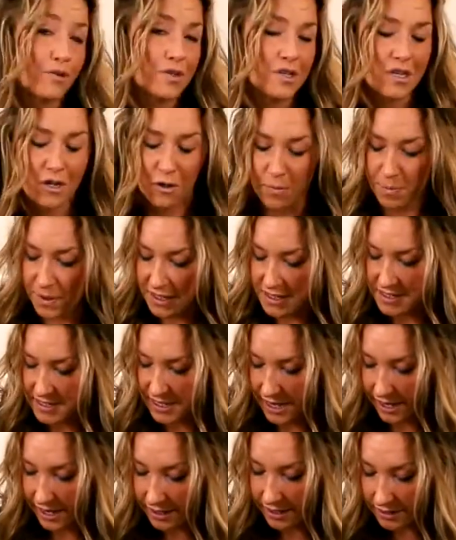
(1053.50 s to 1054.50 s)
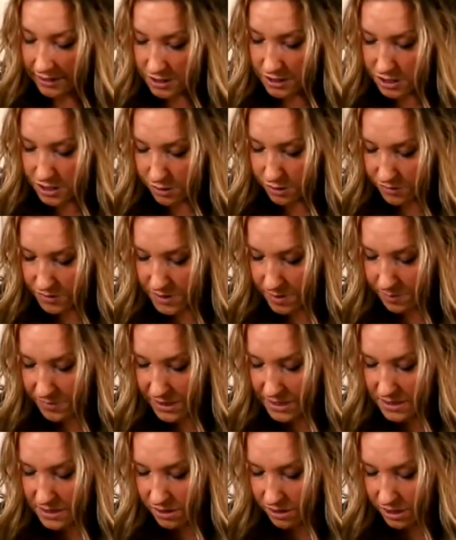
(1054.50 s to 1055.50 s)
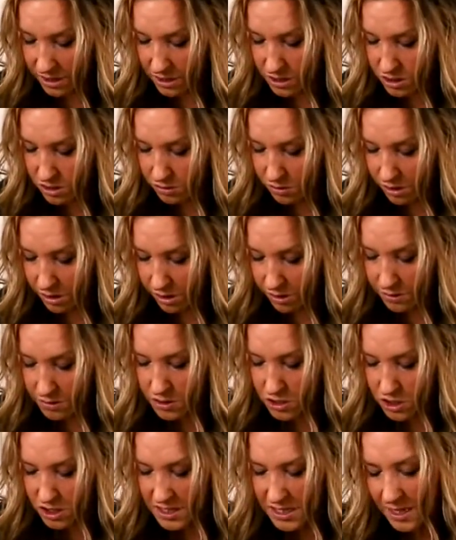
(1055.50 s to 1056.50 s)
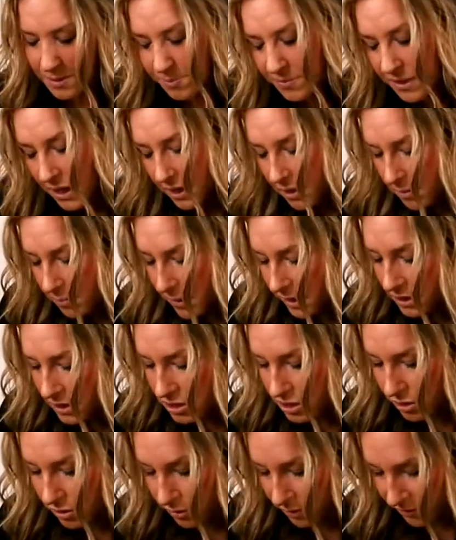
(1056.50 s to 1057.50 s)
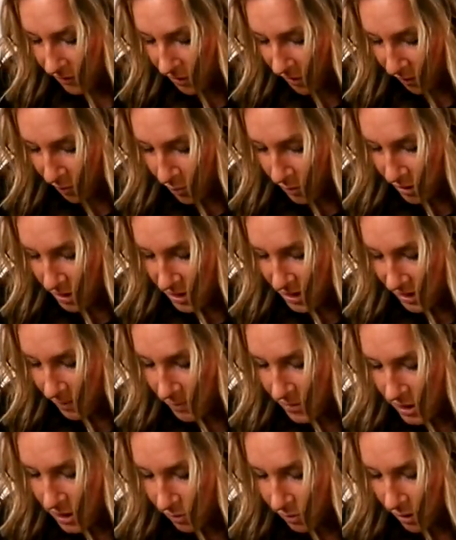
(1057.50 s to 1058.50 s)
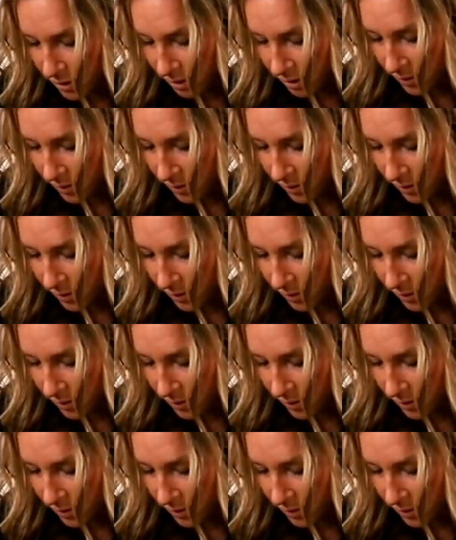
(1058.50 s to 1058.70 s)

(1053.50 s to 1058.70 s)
cedar picks to add in. So if something's looking too close, just keep that in mind too. If you have more stems to work